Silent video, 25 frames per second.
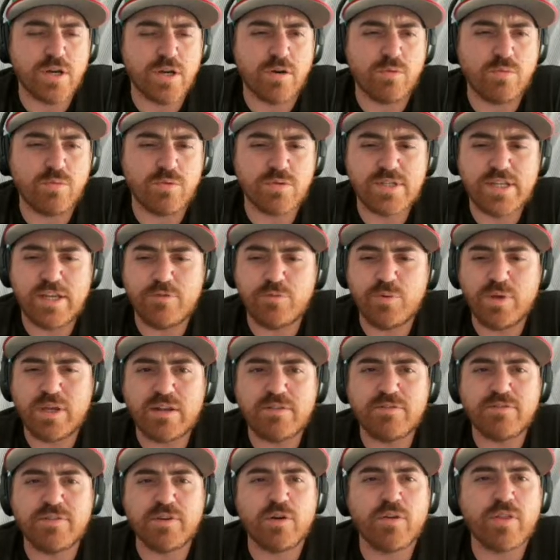So we'll see if we
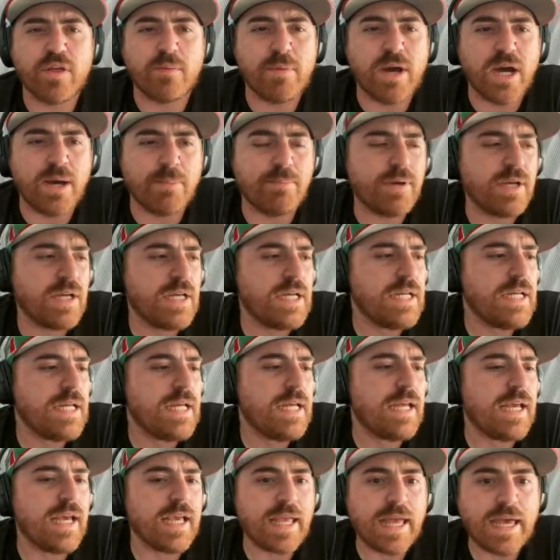can fill them up.
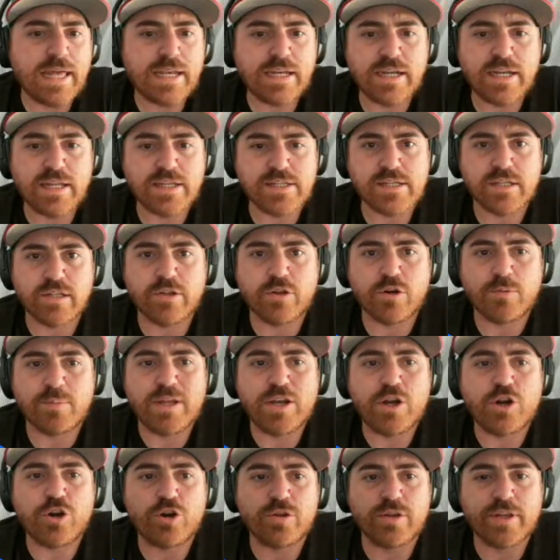Again, it is a little
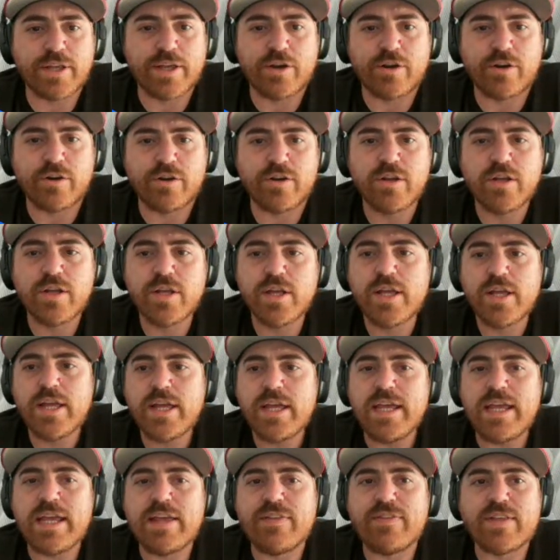bit earlier
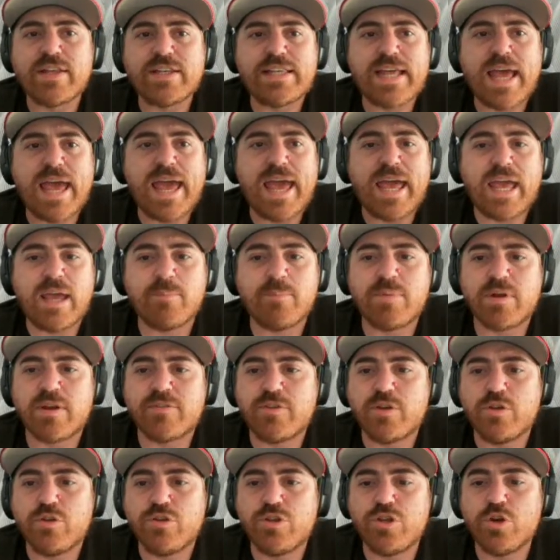in the day, but
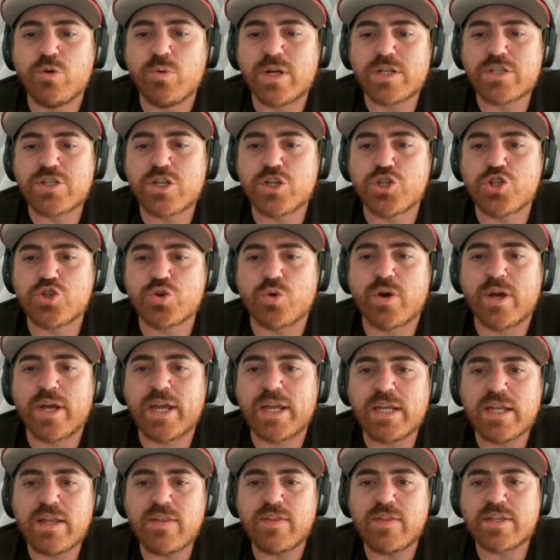if you do want to
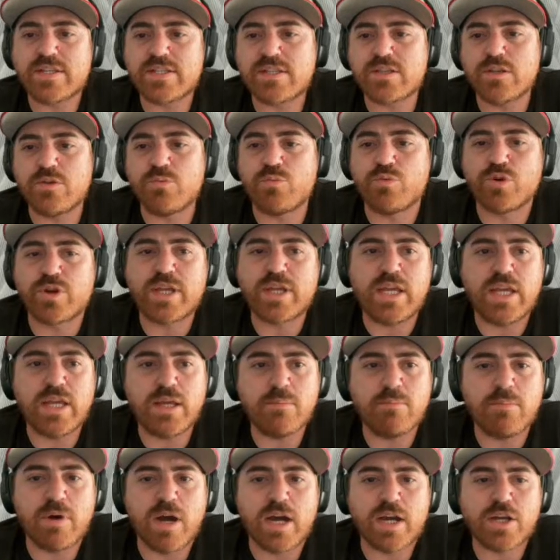join this
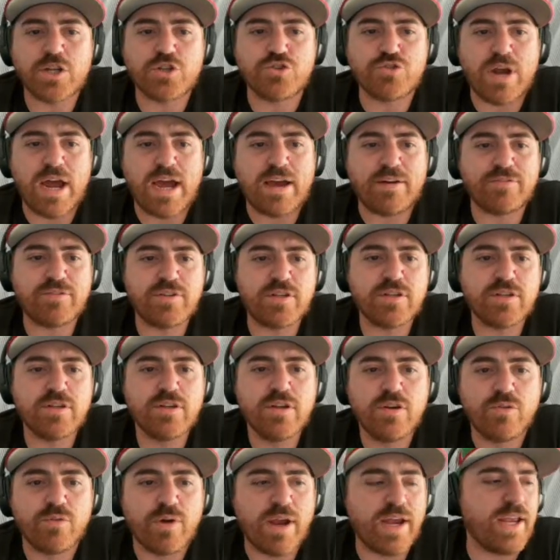rookie mock draft
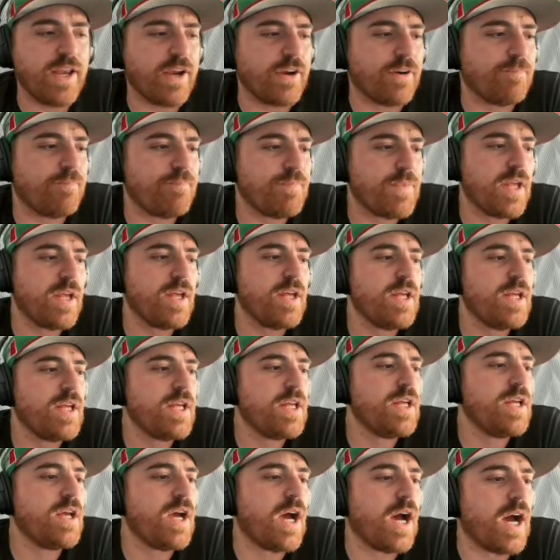right here,
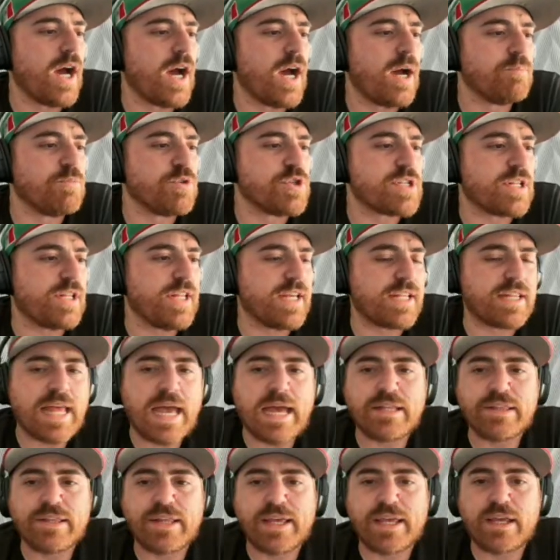just click
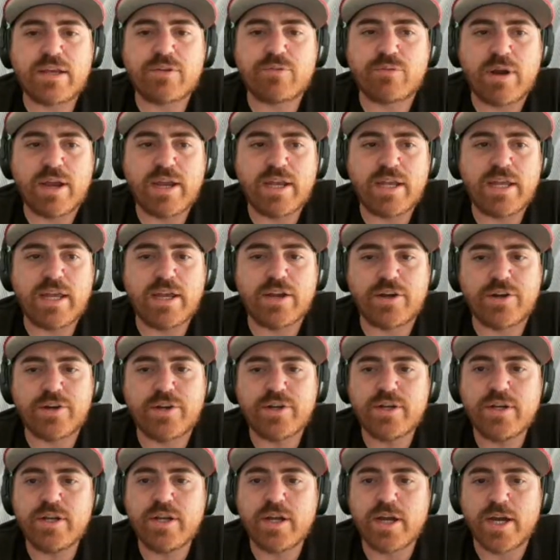that link right
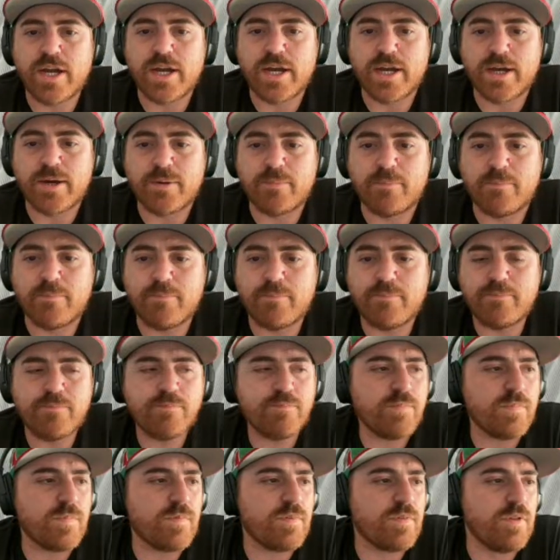here, a
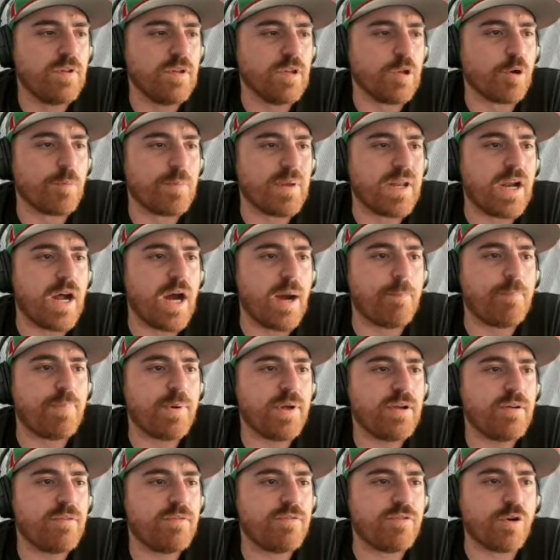little bit up
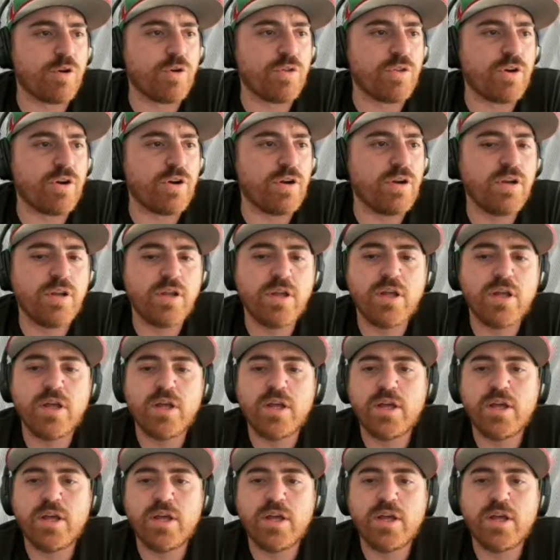further